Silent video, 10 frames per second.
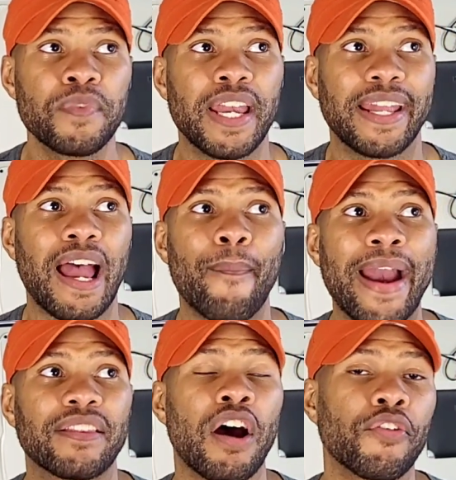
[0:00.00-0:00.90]
And I
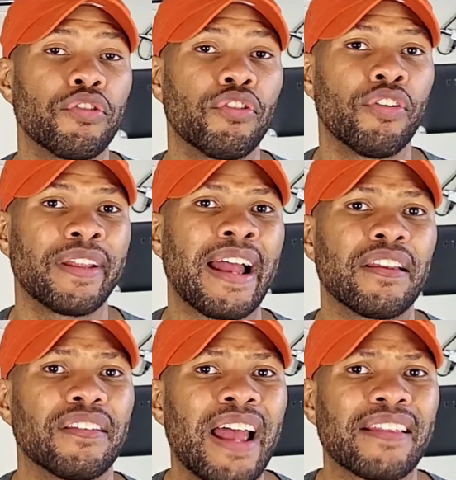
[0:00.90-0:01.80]
might talk to a girl,
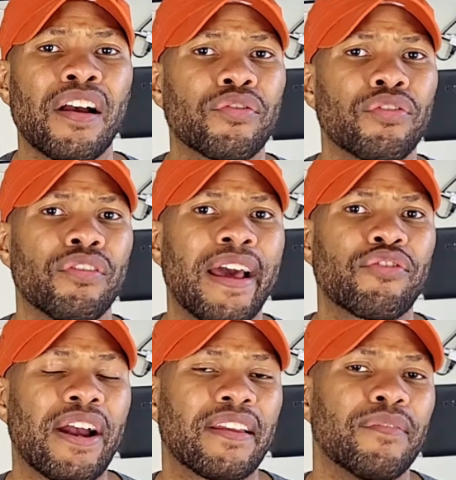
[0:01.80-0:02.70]
not talk to a girl like
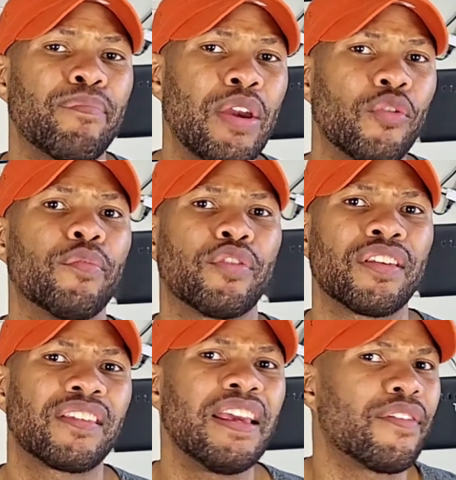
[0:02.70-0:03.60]
try to be with them,
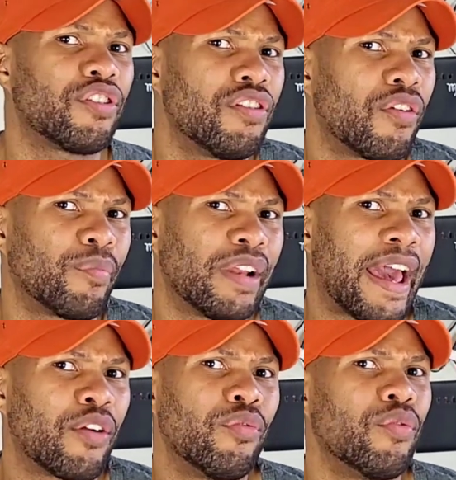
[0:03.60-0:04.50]
just see if she gonna be
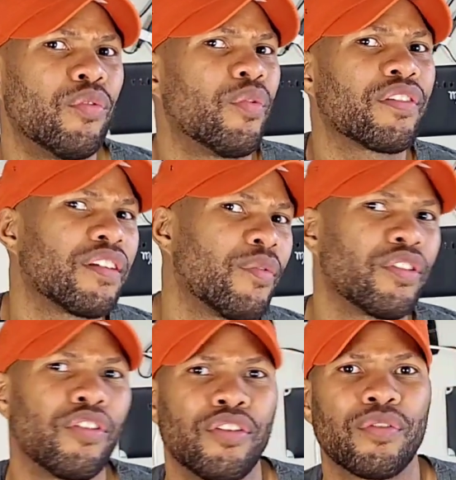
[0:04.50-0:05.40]
like, what's up with the
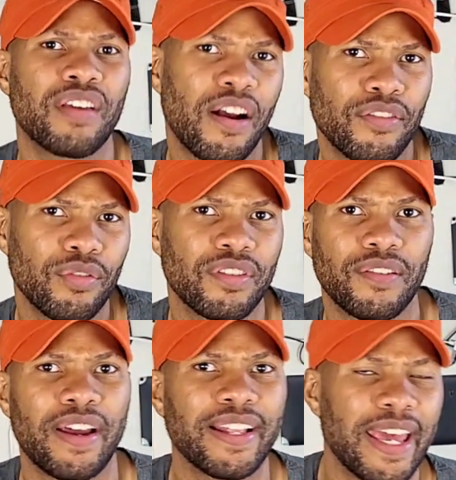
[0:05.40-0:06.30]
girl you're talking to and stuff
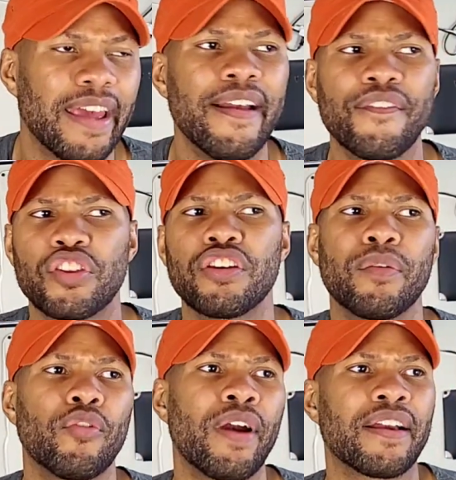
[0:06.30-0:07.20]
like that. She
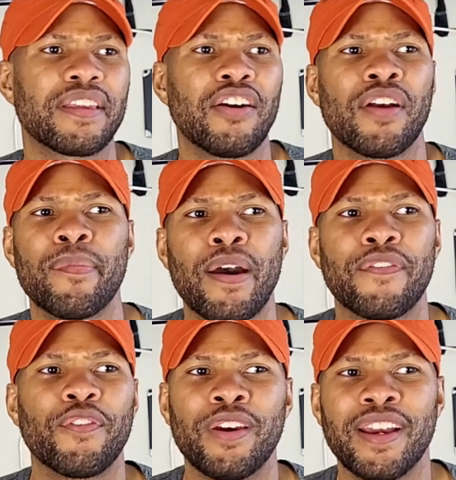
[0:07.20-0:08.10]
come around and say, oh, that's my
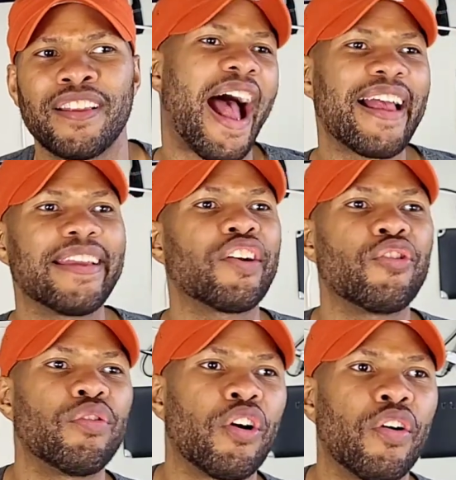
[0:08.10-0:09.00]
friend. I didn't know
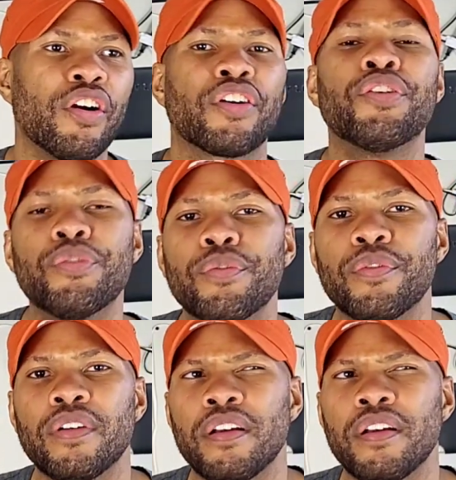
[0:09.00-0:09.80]
you know her, cool.